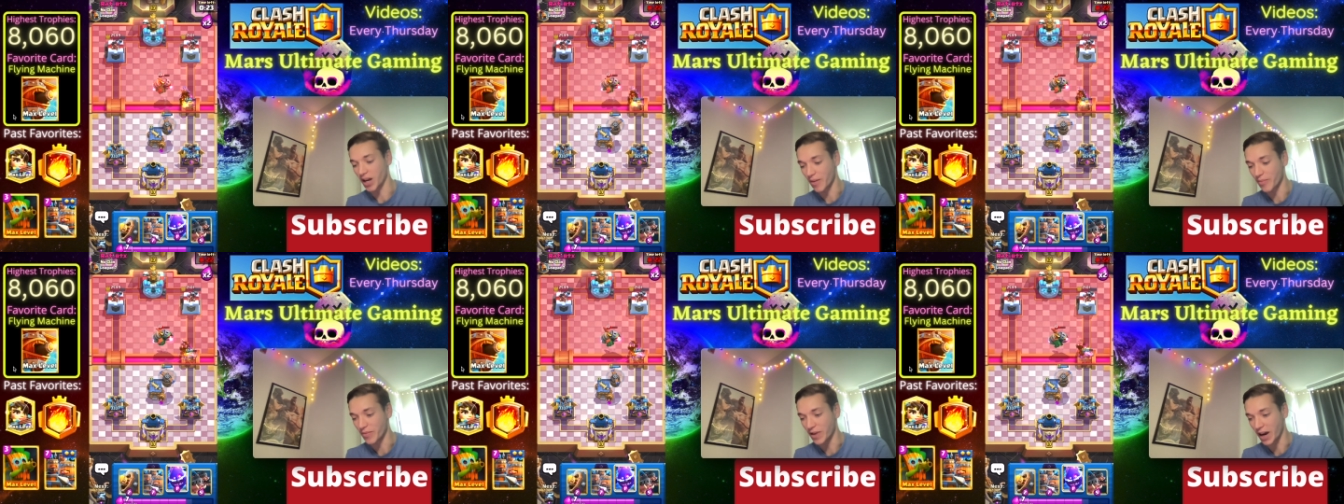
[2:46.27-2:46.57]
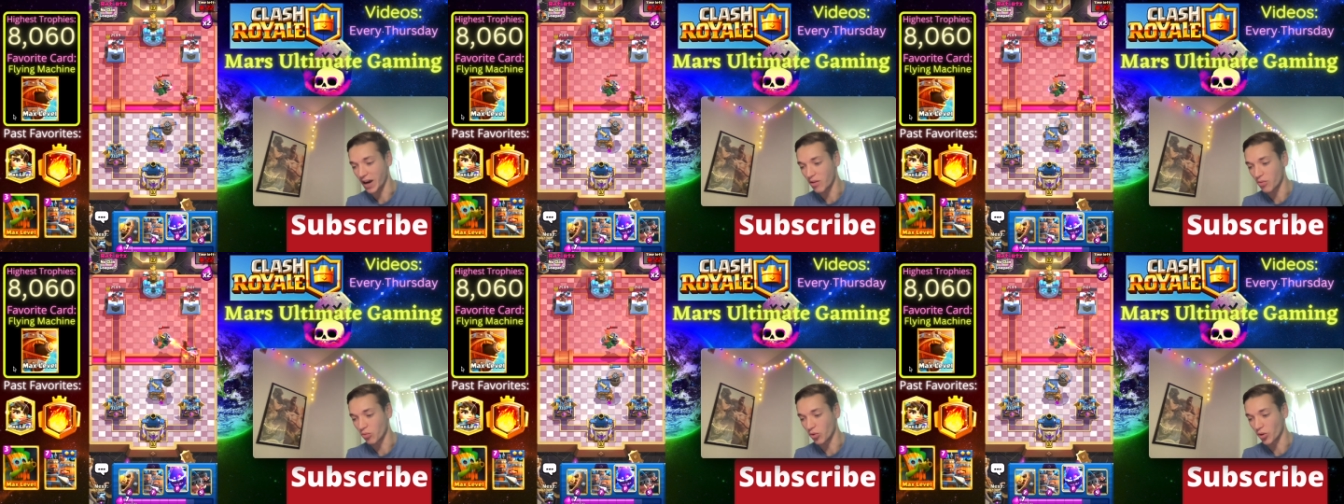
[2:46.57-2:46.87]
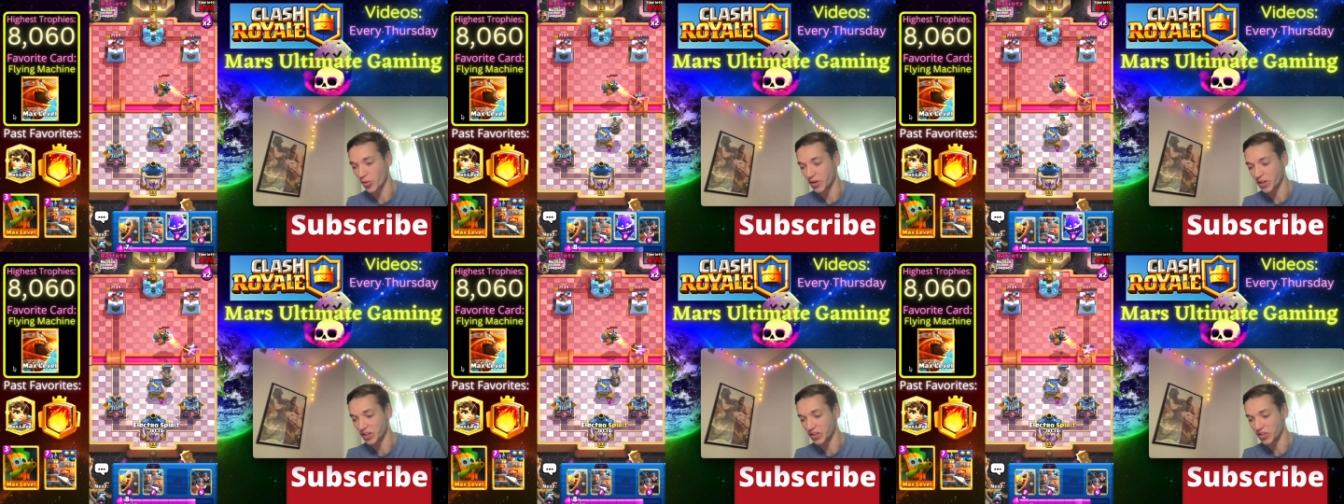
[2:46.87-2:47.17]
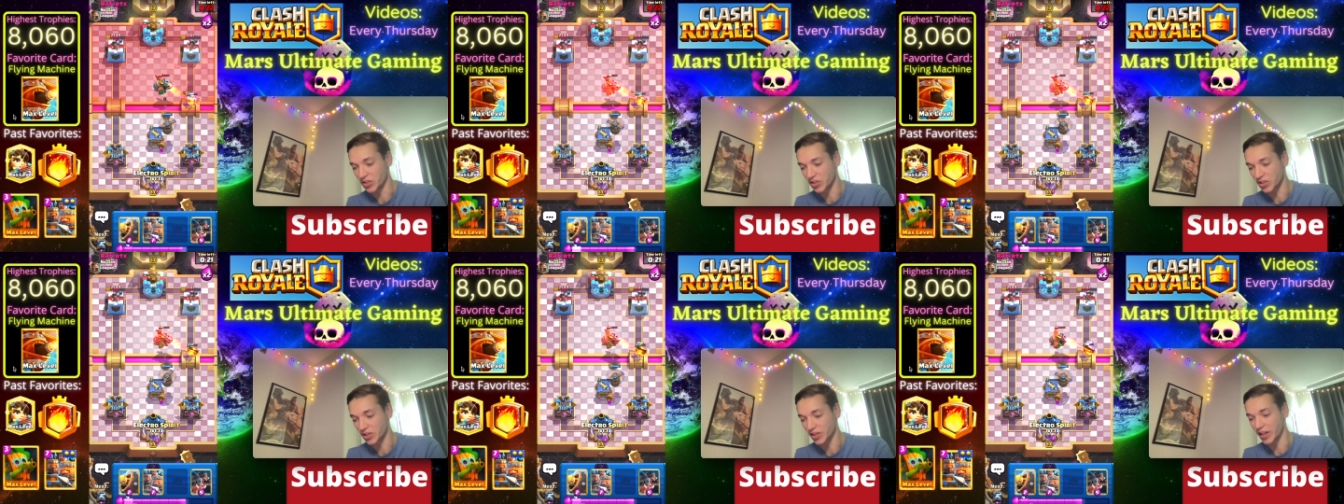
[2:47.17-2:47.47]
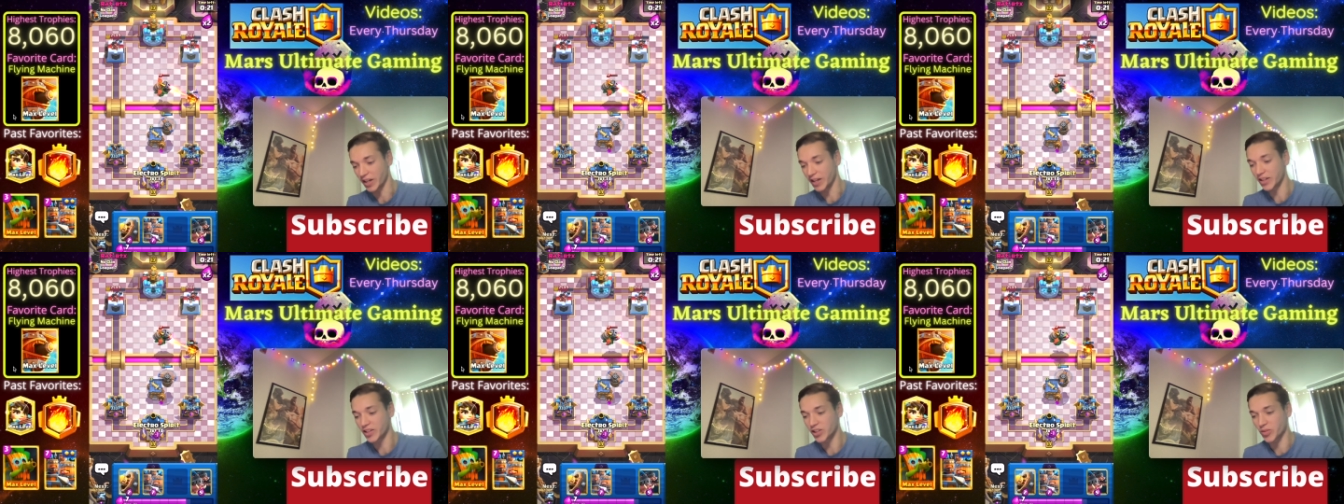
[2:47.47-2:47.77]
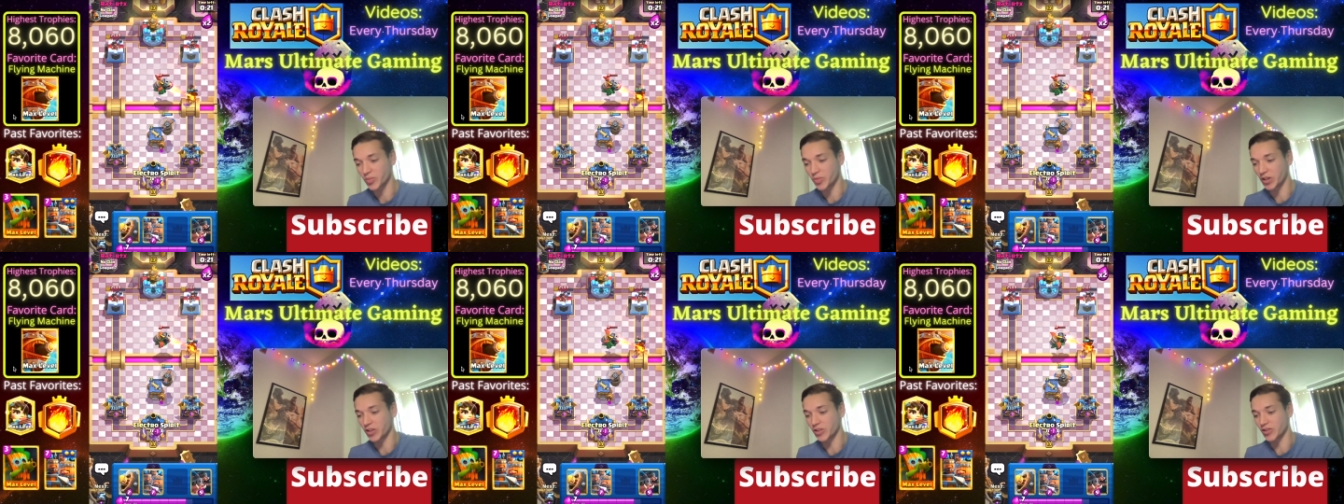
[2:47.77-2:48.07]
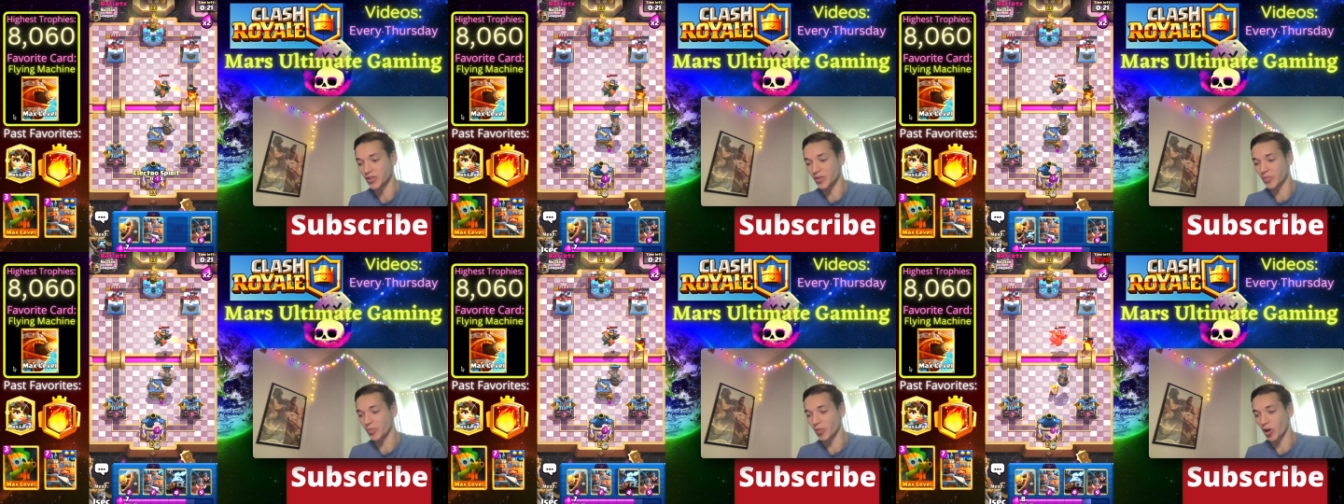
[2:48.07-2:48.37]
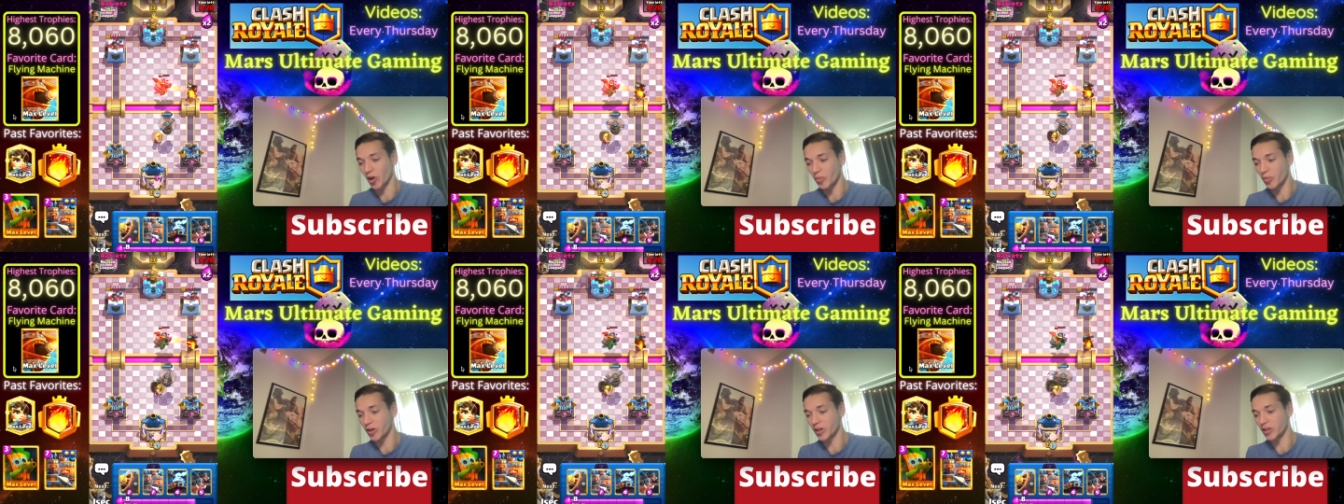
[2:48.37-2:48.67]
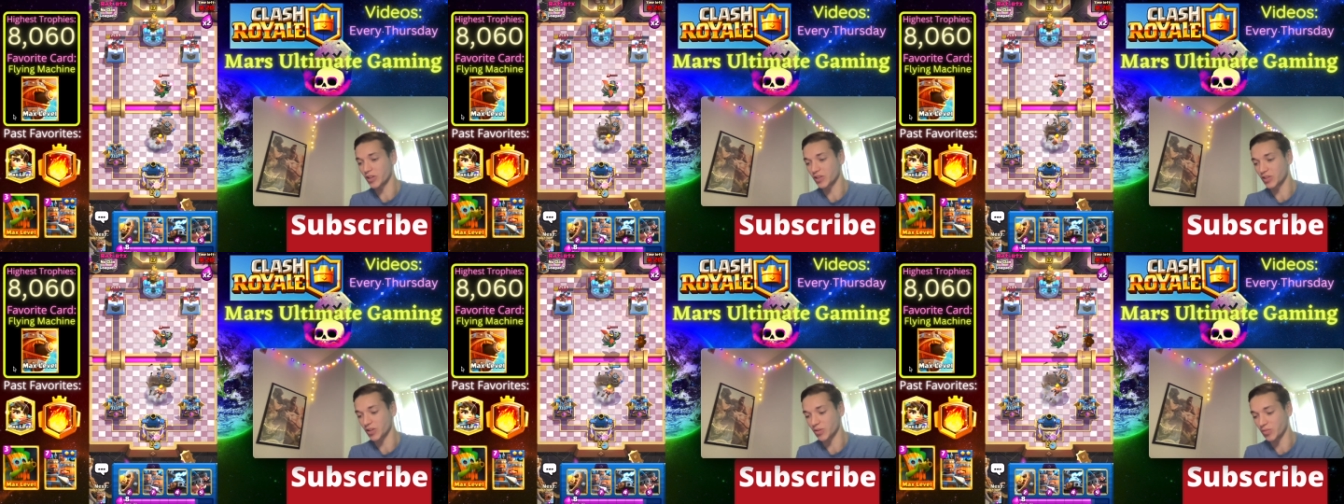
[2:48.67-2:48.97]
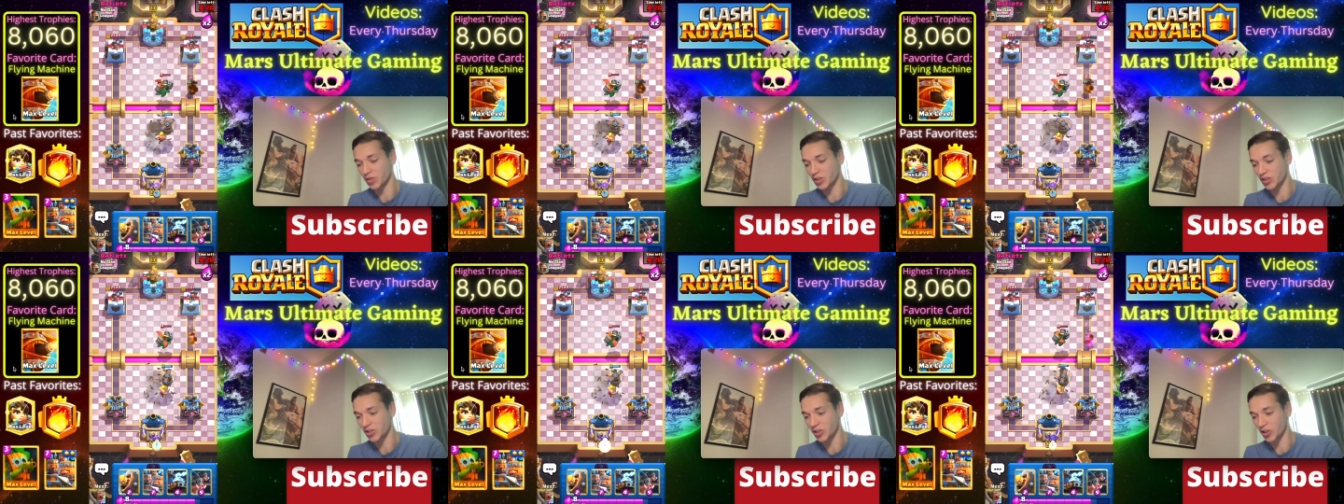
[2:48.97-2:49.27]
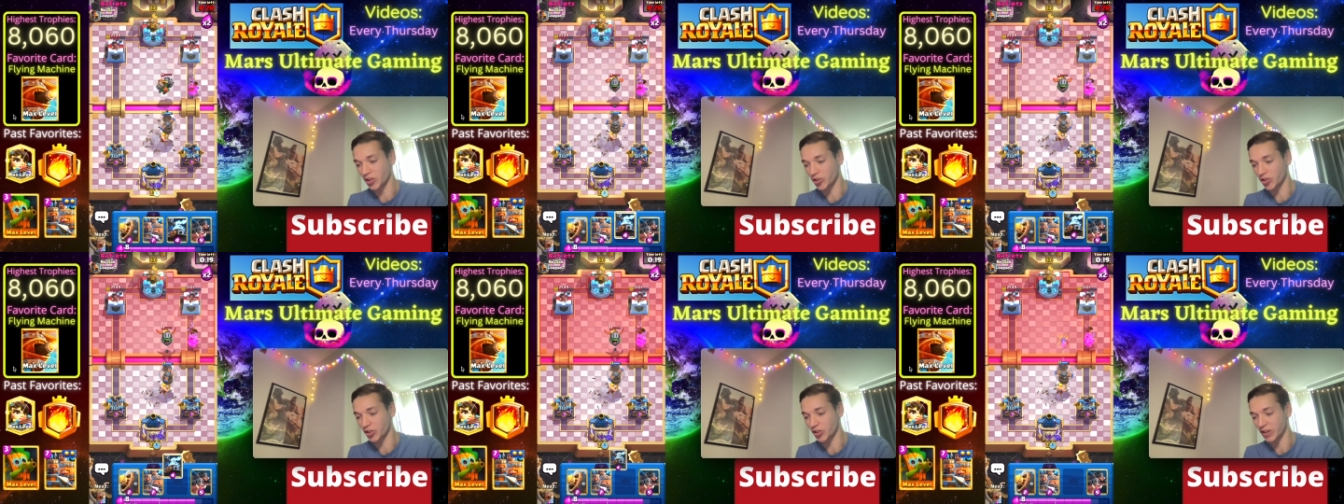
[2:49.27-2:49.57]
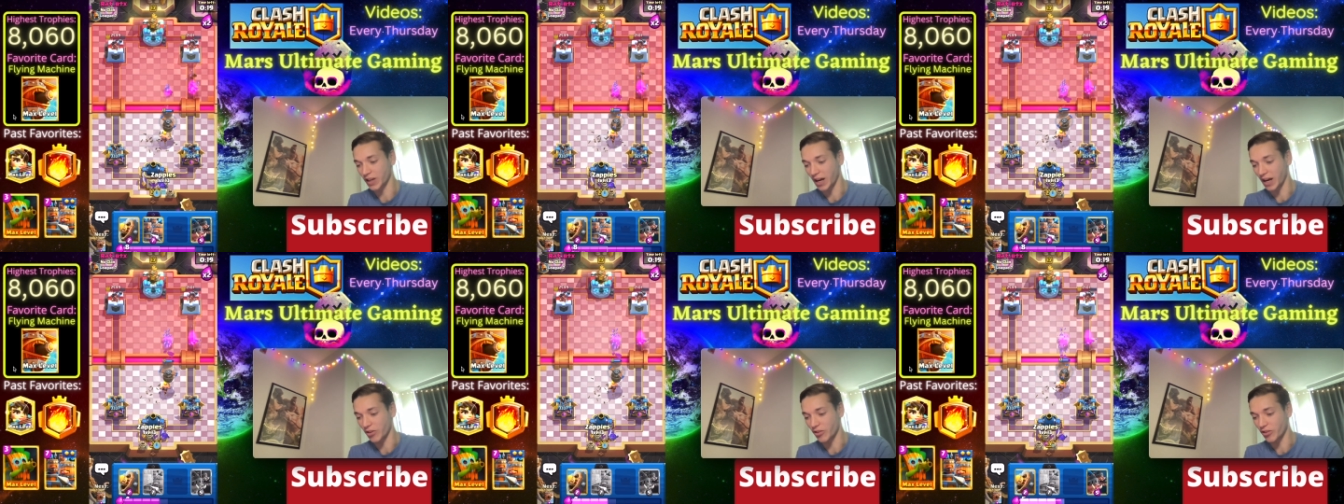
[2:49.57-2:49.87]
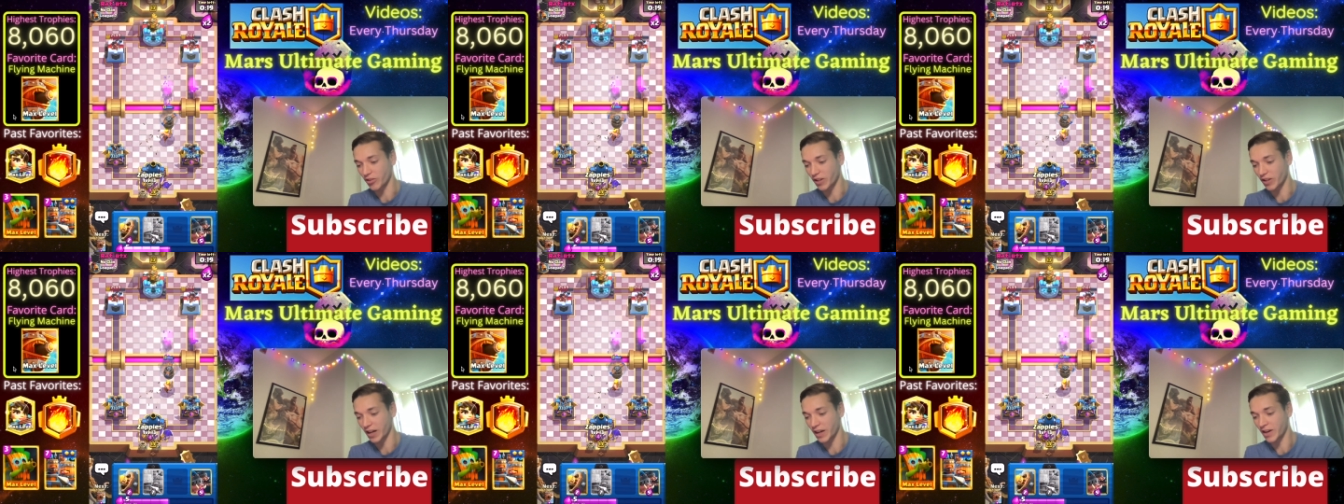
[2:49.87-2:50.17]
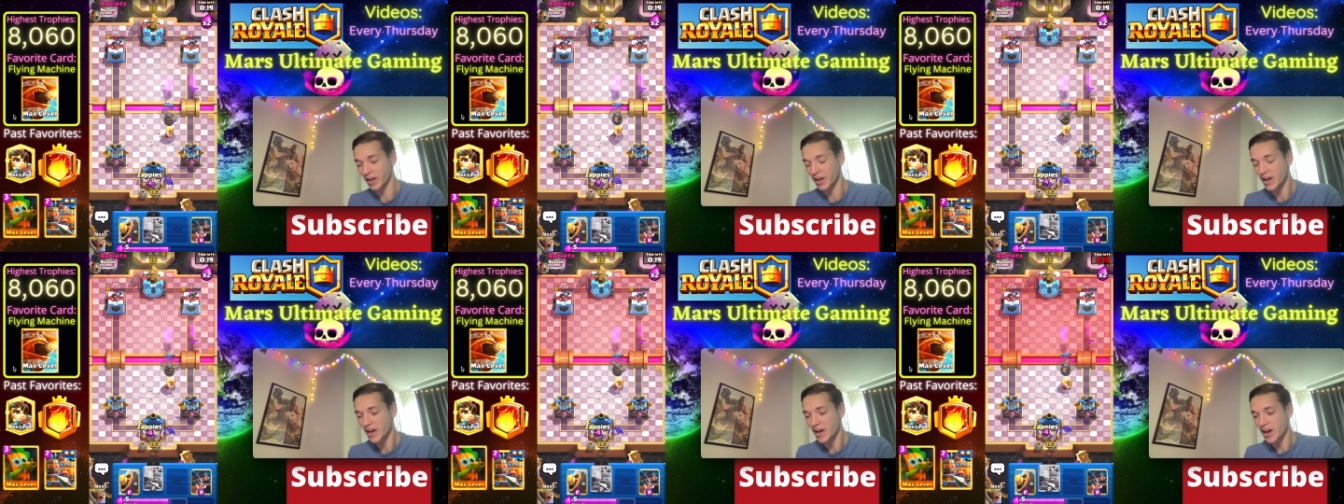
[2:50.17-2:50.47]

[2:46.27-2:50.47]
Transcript: I'm not worried in the slightest because the Barb Hut is going to be such a good counter to that.